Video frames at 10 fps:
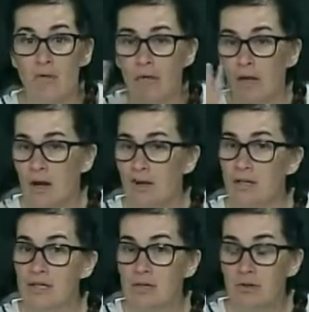
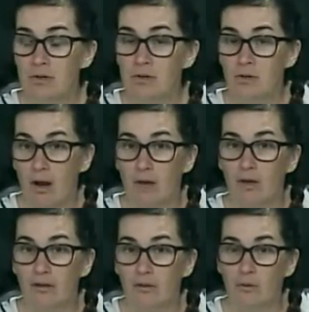regardless of who you
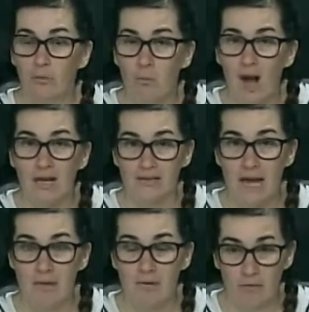are or what
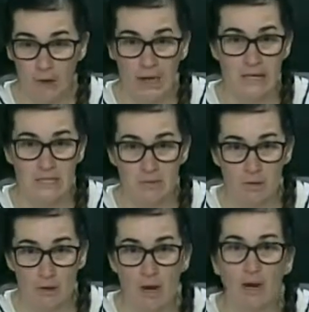type of organism
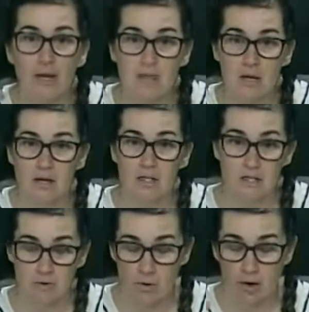you are, as long
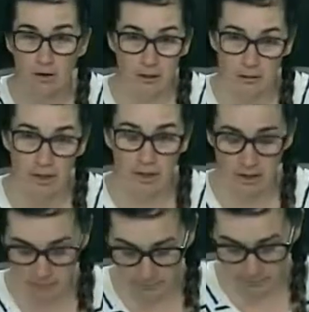as you are a
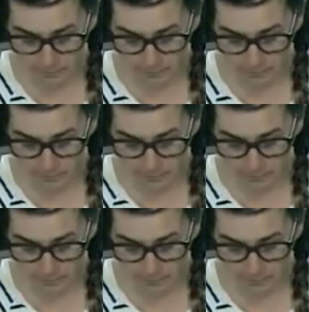eukaryote.